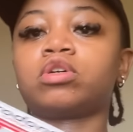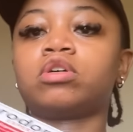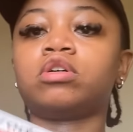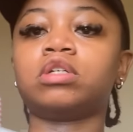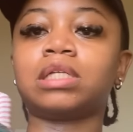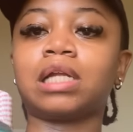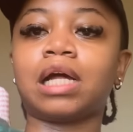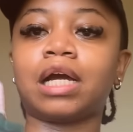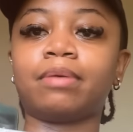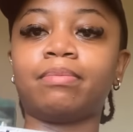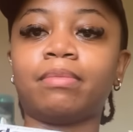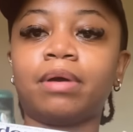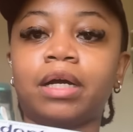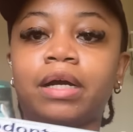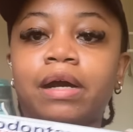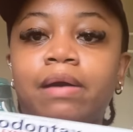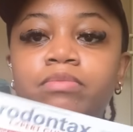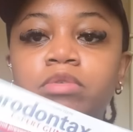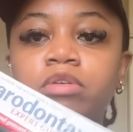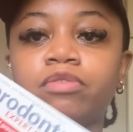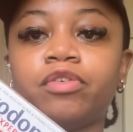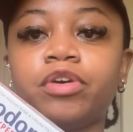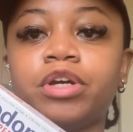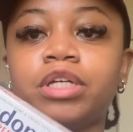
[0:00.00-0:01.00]
because like my
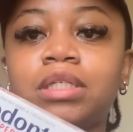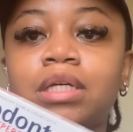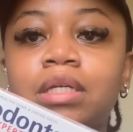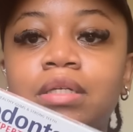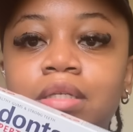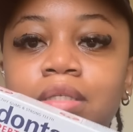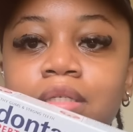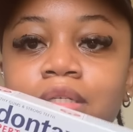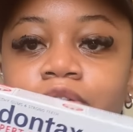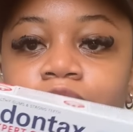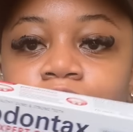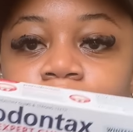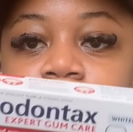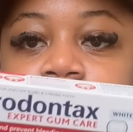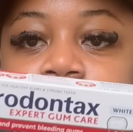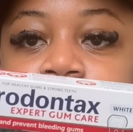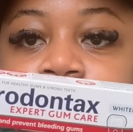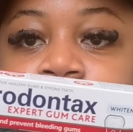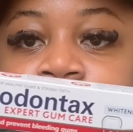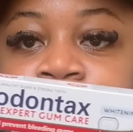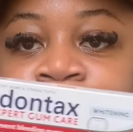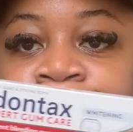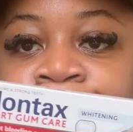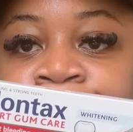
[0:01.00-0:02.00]
gums are very sensitive
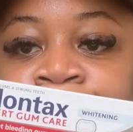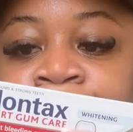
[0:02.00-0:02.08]
and